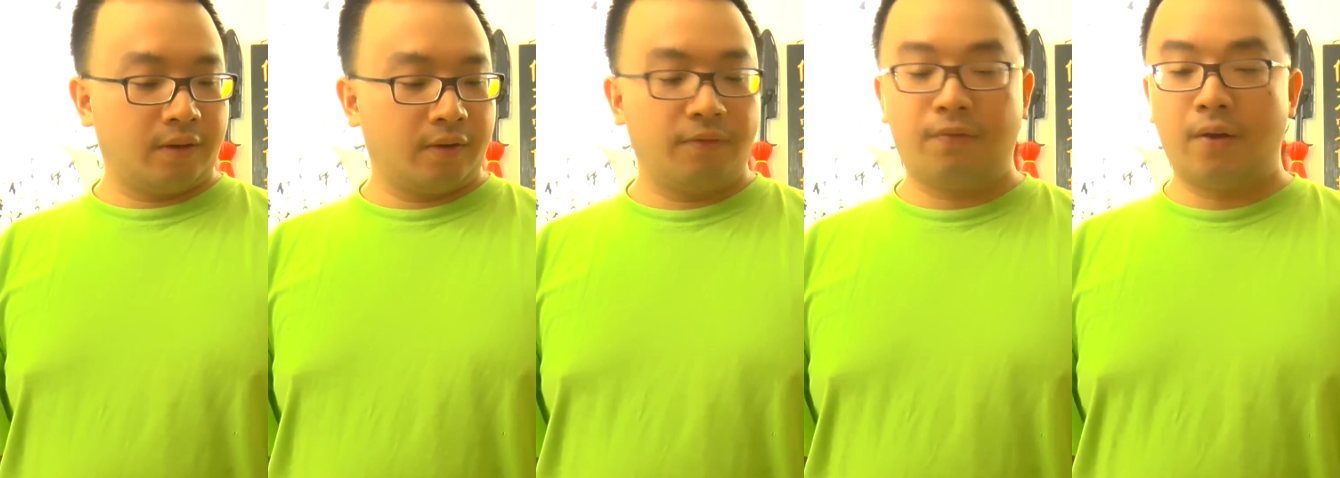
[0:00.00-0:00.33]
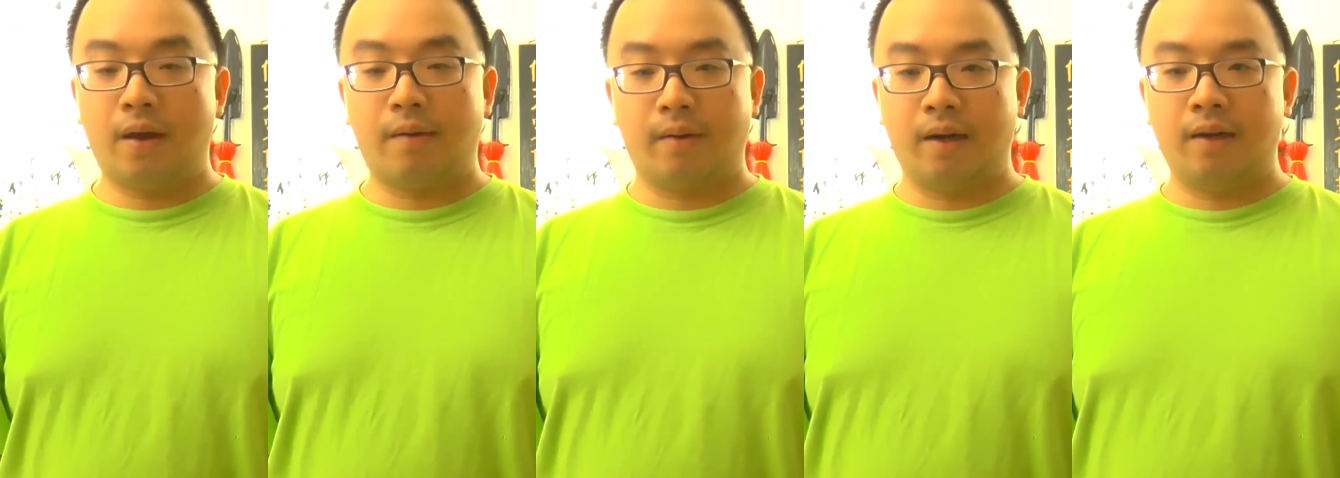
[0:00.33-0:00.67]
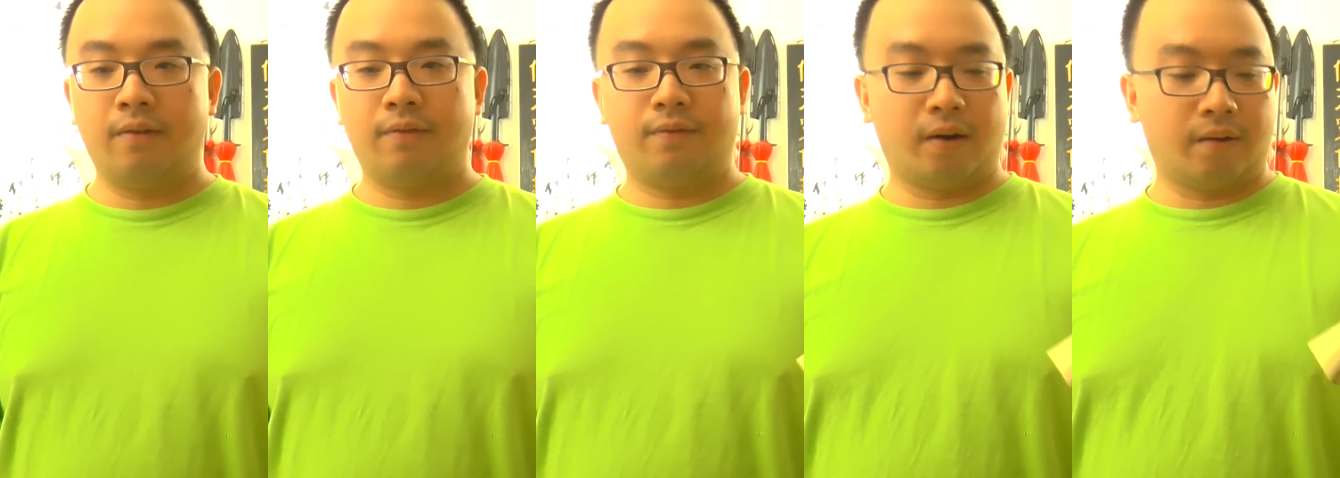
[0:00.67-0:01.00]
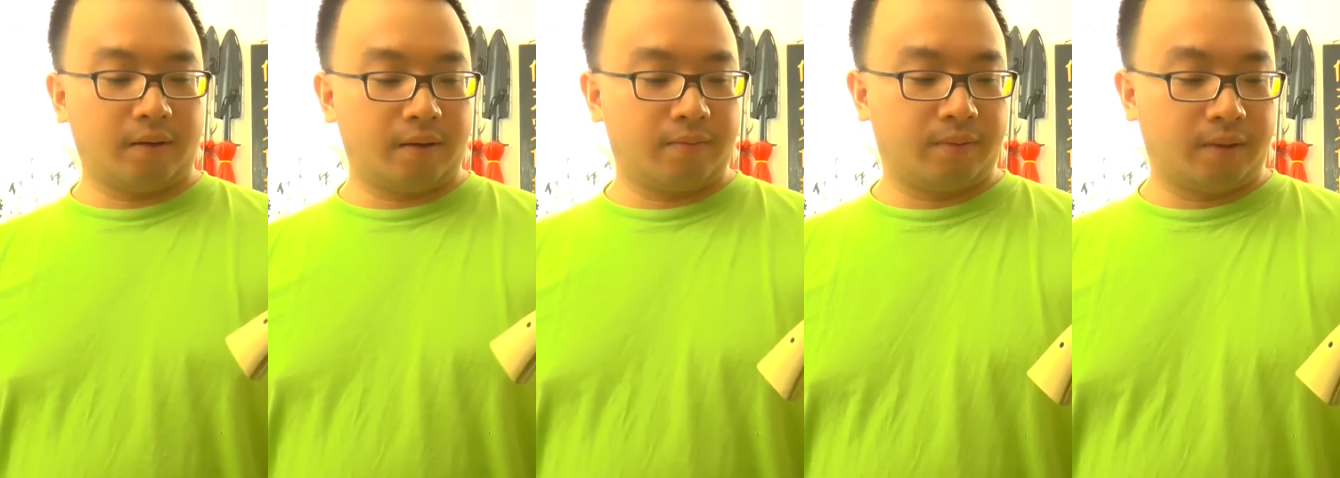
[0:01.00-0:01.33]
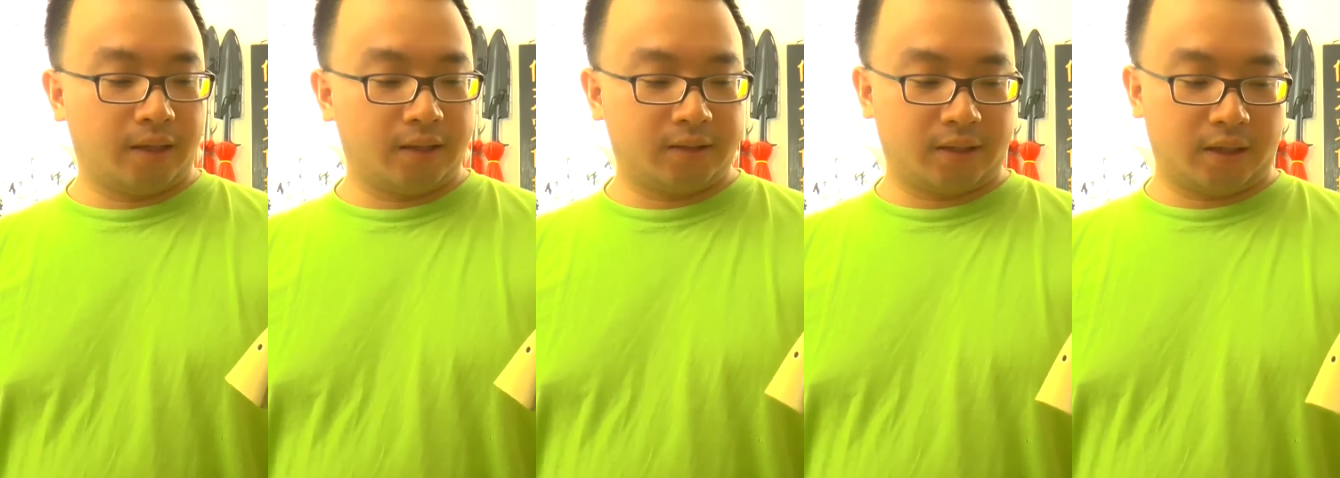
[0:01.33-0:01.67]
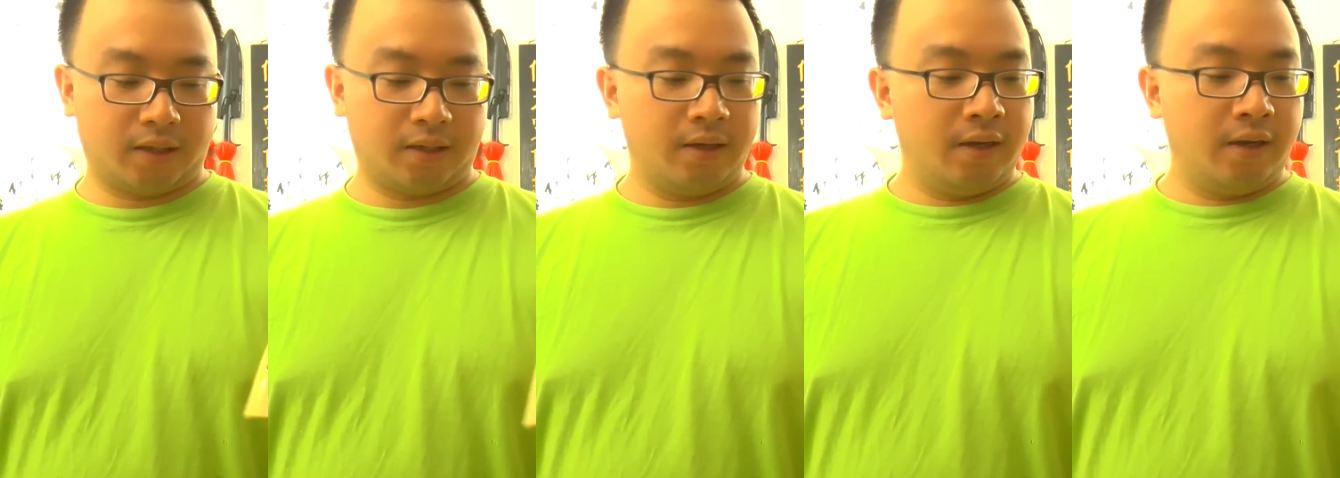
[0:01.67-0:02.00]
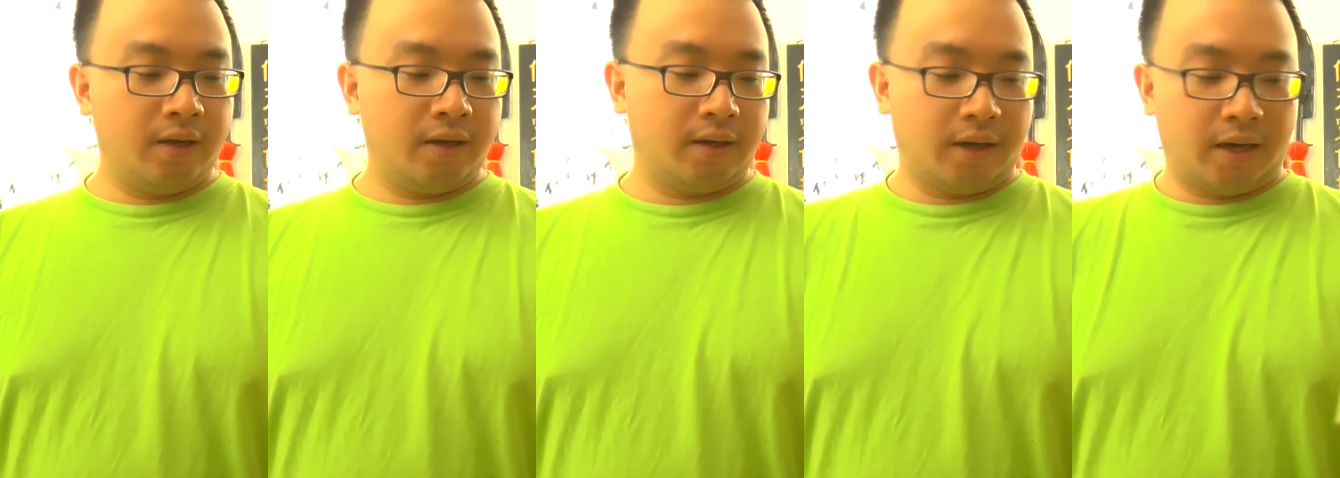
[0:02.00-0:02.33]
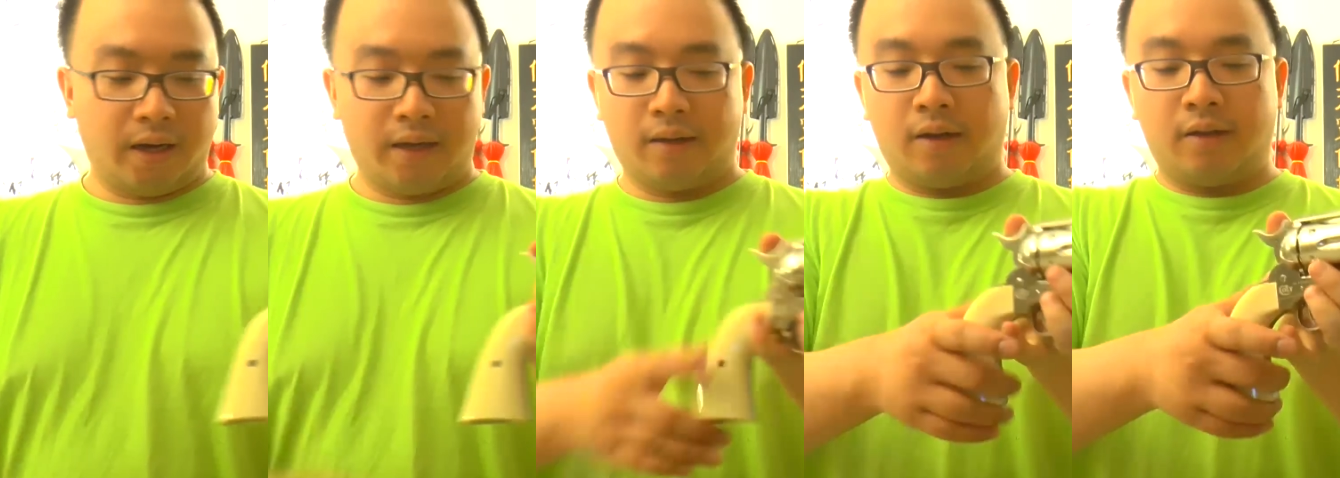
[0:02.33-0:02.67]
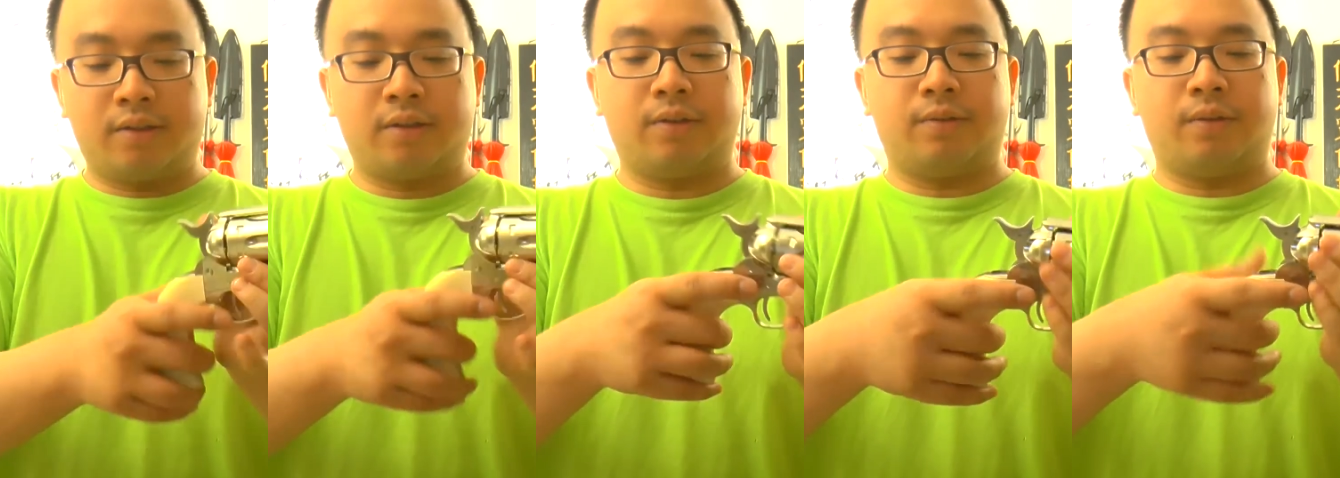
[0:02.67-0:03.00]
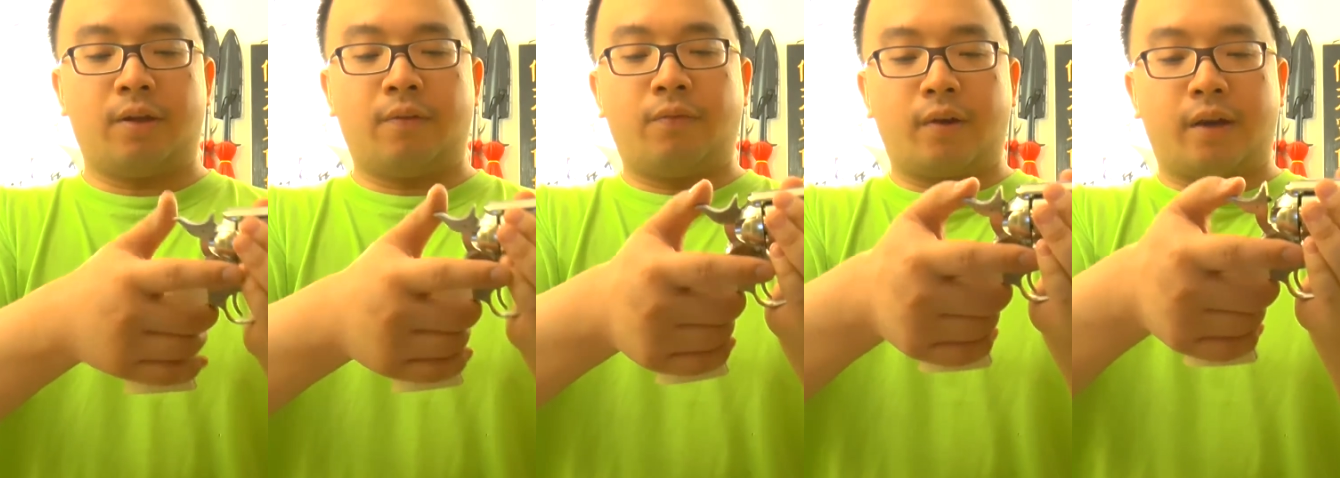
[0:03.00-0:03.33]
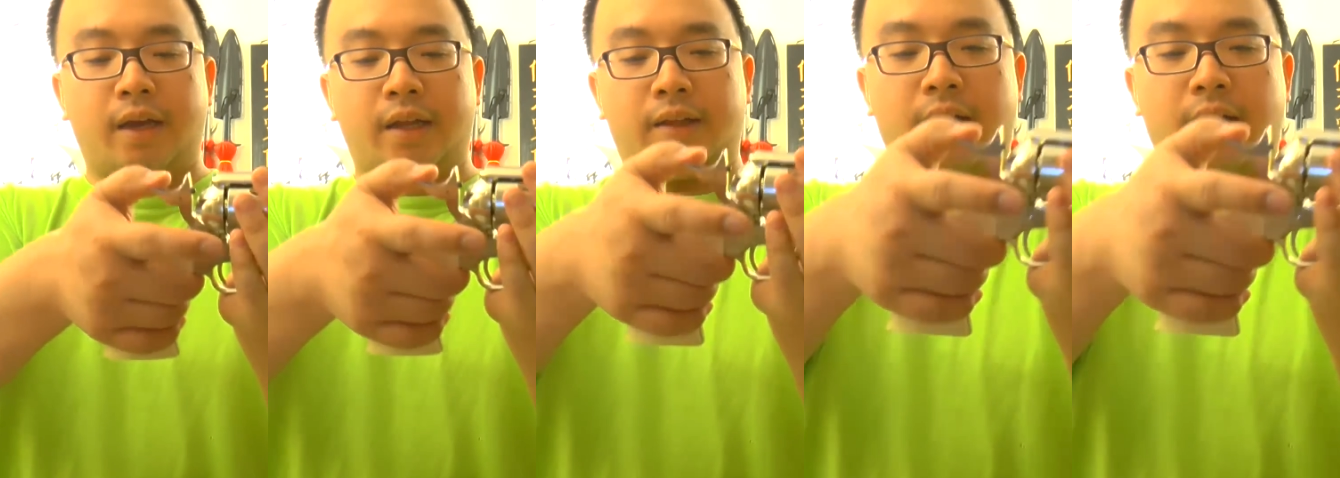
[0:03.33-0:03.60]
Very, very realistic. And also not forget